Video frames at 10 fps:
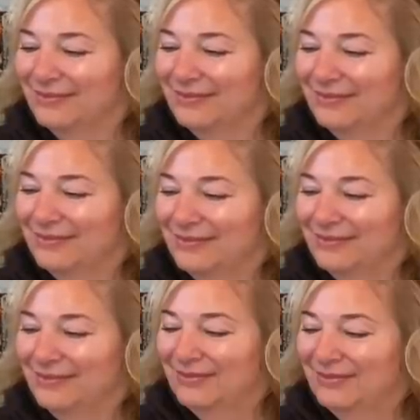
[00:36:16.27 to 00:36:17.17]

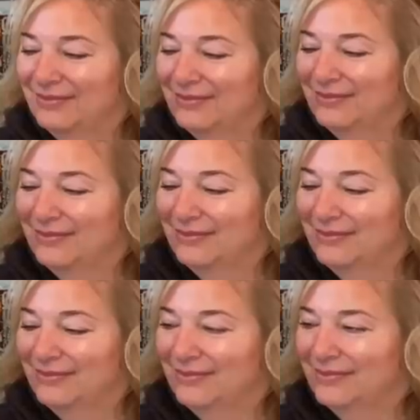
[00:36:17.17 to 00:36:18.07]

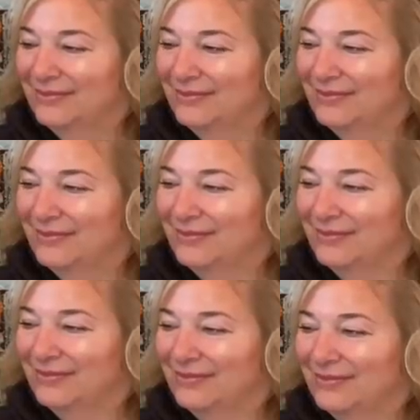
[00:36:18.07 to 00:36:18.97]

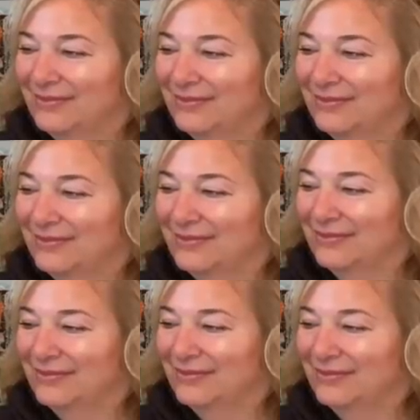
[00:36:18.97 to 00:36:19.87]

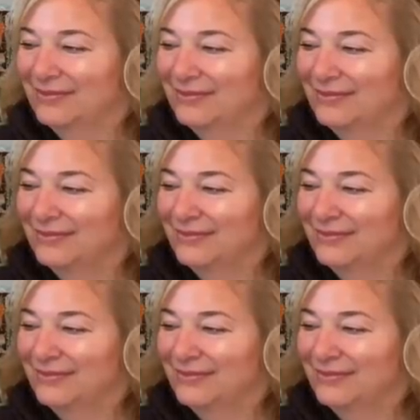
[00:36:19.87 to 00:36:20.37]
(silent)